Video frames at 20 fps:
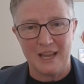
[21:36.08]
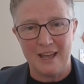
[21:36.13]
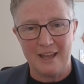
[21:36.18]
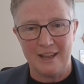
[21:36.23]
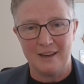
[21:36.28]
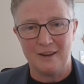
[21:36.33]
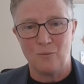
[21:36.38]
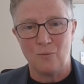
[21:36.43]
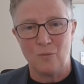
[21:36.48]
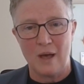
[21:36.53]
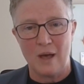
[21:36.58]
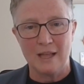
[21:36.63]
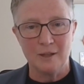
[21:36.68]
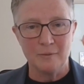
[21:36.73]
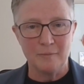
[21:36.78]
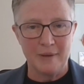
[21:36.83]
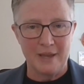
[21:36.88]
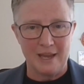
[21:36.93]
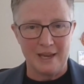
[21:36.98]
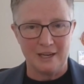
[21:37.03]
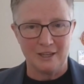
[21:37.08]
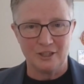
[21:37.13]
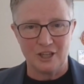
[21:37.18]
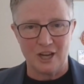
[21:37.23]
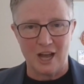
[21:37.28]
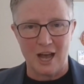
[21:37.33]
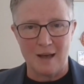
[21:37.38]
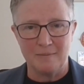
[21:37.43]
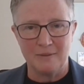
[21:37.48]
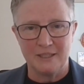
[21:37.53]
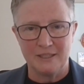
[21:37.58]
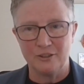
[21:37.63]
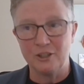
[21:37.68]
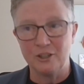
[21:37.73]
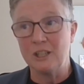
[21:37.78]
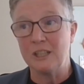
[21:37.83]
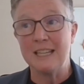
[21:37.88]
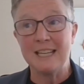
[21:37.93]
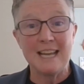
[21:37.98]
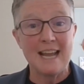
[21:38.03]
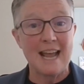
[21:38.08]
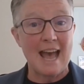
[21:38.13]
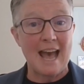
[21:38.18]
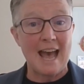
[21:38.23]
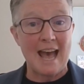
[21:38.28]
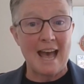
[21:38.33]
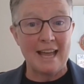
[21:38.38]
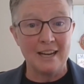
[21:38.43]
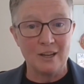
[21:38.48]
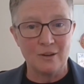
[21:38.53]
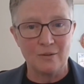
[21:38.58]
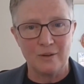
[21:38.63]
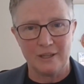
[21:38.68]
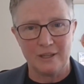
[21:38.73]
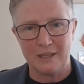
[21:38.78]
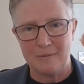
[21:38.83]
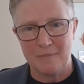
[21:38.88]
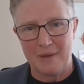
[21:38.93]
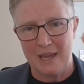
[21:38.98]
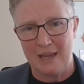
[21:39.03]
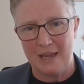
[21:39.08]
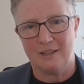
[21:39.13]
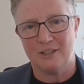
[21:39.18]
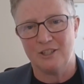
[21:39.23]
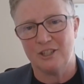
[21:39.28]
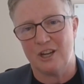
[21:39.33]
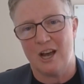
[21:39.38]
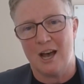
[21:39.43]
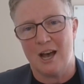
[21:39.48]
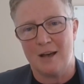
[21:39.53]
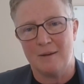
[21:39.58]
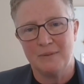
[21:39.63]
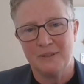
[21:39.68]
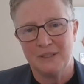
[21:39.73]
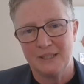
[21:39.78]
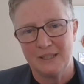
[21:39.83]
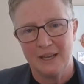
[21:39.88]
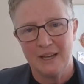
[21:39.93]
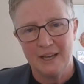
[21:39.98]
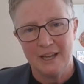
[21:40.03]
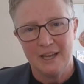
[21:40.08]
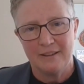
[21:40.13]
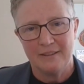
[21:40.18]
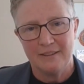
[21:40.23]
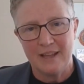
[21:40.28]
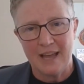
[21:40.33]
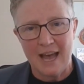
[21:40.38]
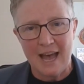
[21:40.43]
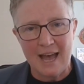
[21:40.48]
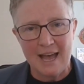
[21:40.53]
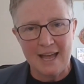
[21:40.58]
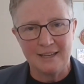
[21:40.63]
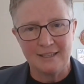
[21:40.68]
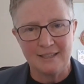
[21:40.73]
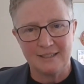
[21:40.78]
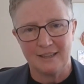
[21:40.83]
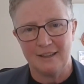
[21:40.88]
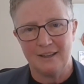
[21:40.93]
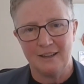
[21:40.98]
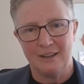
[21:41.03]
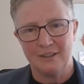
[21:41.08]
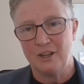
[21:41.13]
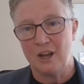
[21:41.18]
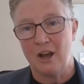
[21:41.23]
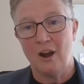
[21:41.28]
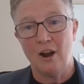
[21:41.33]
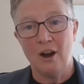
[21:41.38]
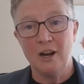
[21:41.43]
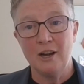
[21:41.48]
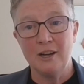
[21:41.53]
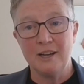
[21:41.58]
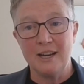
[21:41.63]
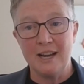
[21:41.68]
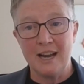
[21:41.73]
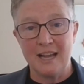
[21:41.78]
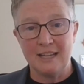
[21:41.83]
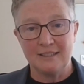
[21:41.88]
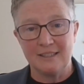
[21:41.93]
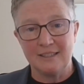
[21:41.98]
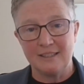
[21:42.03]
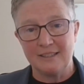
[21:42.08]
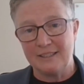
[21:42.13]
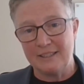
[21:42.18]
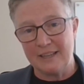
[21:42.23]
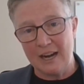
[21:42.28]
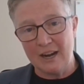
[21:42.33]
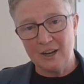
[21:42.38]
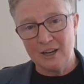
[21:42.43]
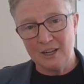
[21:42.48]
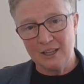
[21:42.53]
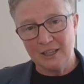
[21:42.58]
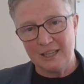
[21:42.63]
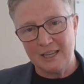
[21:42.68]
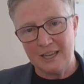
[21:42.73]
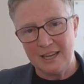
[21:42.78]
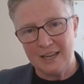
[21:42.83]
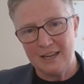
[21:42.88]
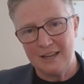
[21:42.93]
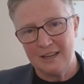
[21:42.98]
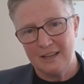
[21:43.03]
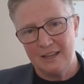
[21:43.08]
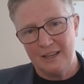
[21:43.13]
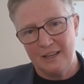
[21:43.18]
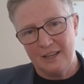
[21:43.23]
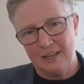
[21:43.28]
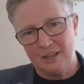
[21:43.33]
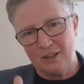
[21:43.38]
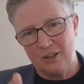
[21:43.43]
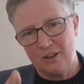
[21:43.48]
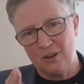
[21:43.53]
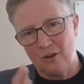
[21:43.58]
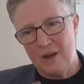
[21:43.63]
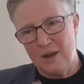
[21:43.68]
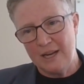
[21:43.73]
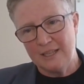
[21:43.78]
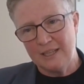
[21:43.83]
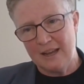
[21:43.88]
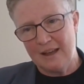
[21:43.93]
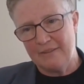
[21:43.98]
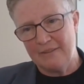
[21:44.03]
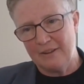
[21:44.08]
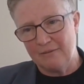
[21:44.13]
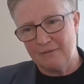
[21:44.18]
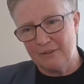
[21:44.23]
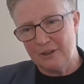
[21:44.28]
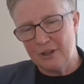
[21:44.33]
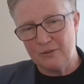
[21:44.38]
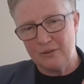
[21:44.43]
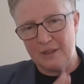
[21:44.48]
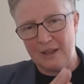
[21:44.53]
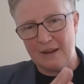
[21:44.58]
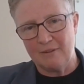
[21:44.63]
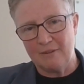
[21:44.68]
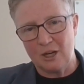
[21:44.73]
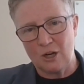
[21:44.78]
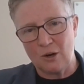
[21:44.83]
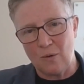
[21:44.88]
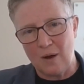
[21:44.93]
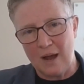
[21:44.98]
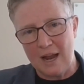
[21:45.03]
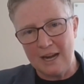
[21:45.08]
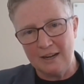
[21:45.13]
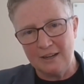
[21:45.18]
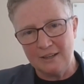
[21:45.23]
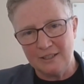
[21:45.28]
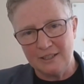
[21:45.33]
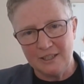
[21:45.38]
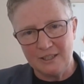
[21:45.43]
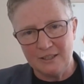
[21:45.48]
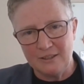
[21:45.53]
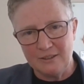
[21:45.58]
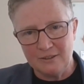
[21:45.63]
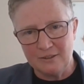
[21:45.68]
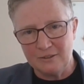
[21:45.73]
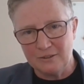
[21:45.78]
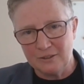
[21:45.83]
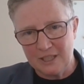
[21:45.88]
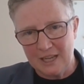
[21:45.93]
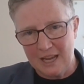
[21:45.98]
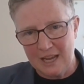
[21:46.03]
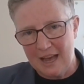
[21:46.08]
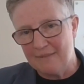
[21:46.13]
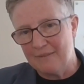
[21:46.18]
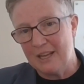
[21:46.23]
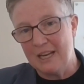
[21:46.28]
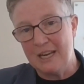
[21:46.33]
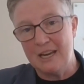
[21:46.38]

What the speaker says: and well-paying jobs, certainly adequately paying jobs that aren't necessarily going down the route that requires you to have a